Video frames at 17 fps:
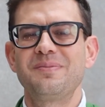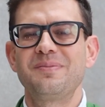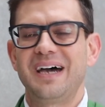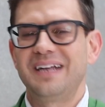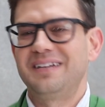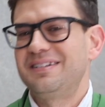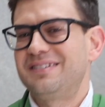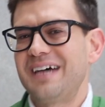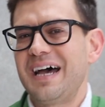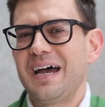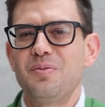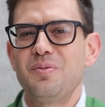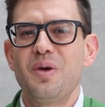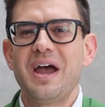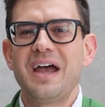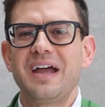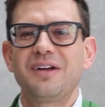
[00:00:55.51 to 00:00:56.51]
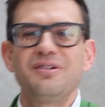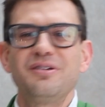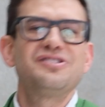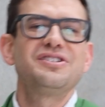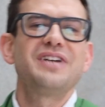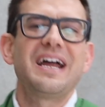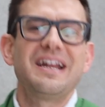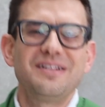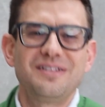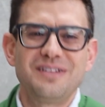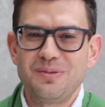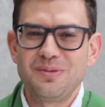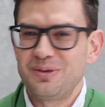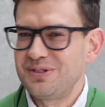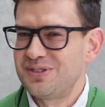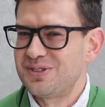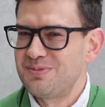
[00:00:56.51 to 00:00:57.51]
at a time where Christianity
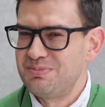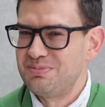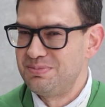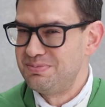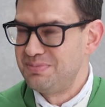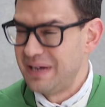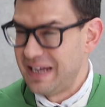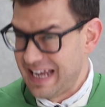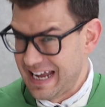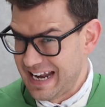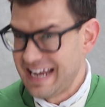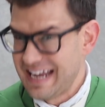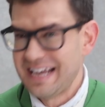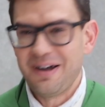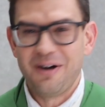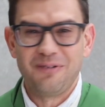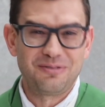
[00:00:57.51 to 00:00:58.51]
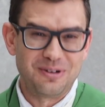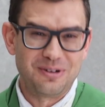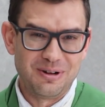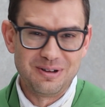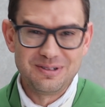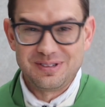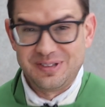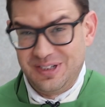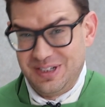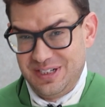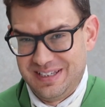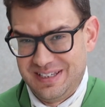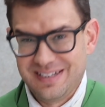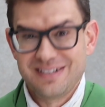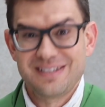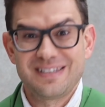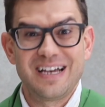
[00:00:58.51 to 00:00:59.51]
was beginning. Of course,
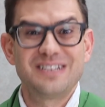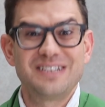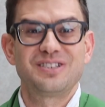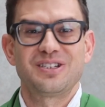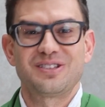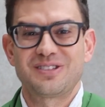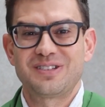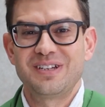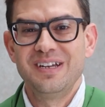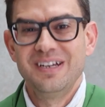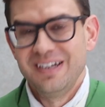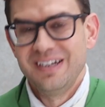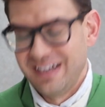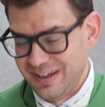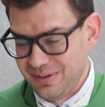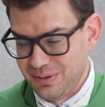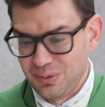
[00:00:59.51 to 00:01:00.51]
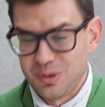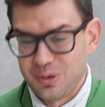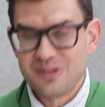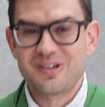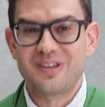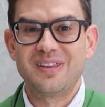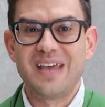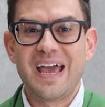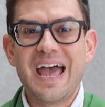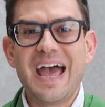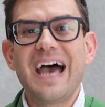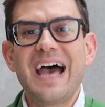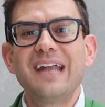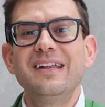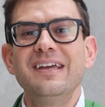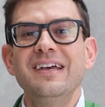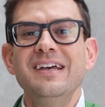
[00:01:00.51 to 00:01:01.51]
Jesus was there,
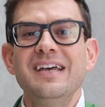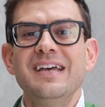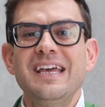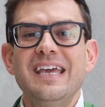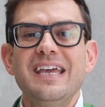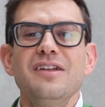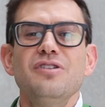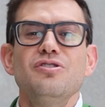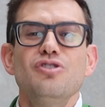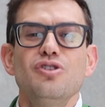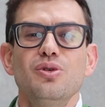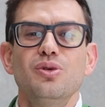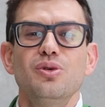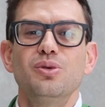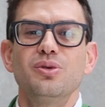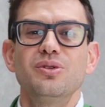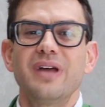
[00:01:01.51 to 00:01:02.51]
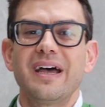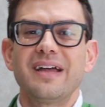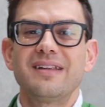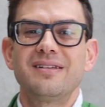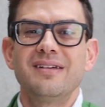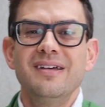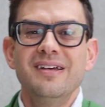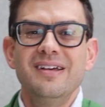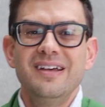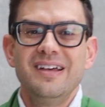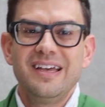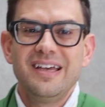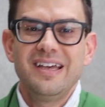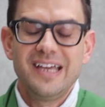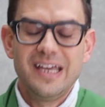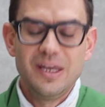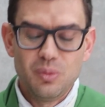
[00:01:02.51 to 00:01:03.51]
and he knew that
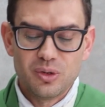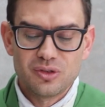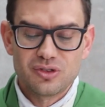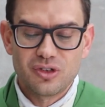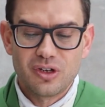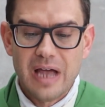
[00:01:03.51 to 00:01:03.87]
he was